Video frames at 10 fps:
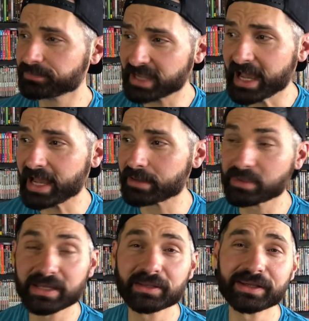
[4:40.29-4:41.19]
time
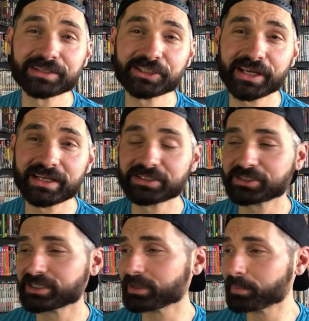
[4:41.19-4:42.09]
they they
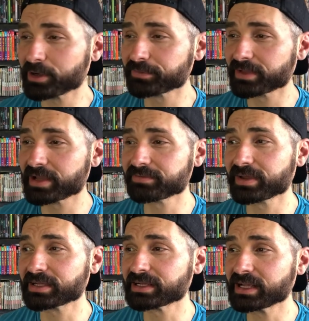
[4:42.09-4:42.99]
changed like butterfly
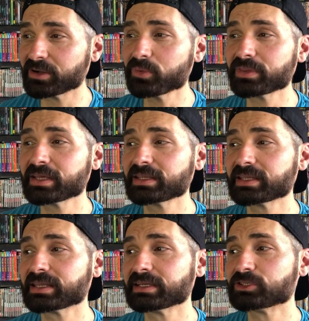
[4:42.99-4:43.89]
effect and I don't think
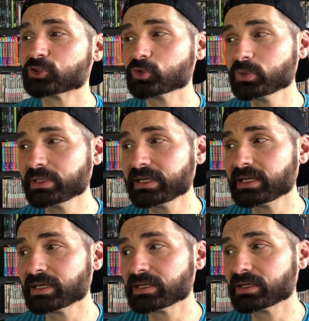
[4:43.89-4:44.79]
that they truly
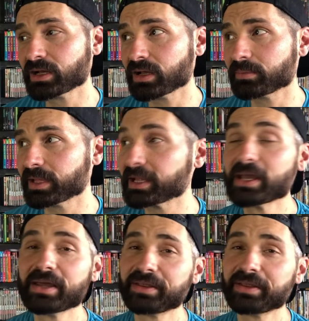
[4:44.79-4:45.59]
can come like